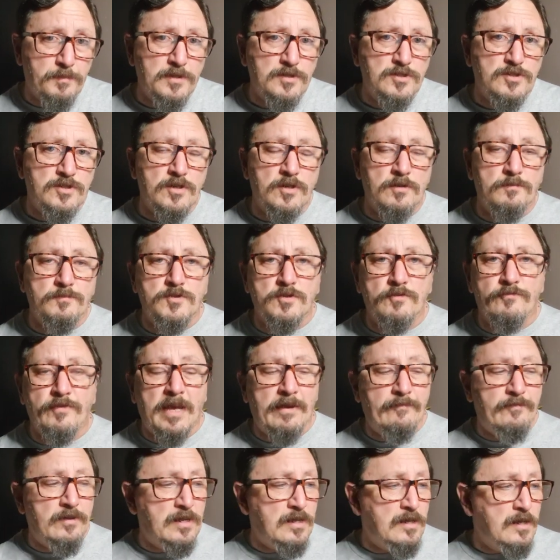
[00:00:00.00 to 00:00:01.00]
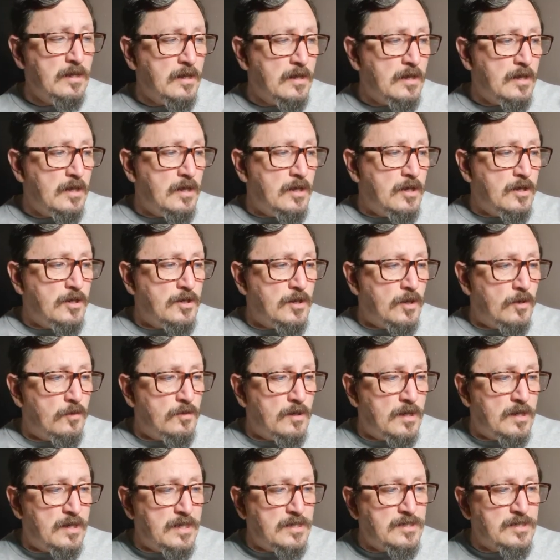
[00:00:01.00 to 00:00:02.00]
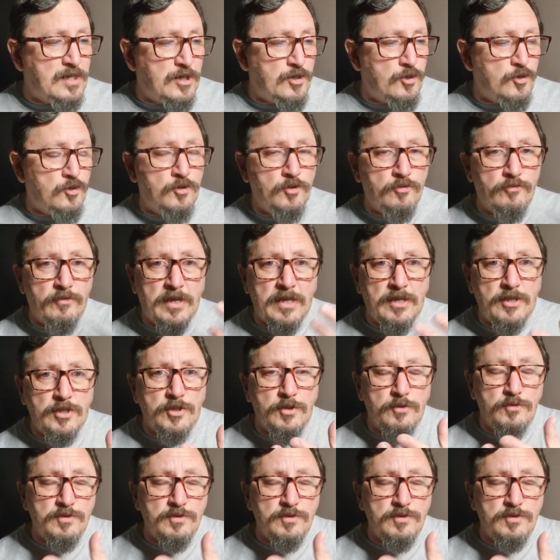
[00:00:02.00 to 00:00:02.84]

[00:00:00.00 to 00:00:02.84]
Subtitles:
in terms of having, you know, Elise Doucouré and Hughes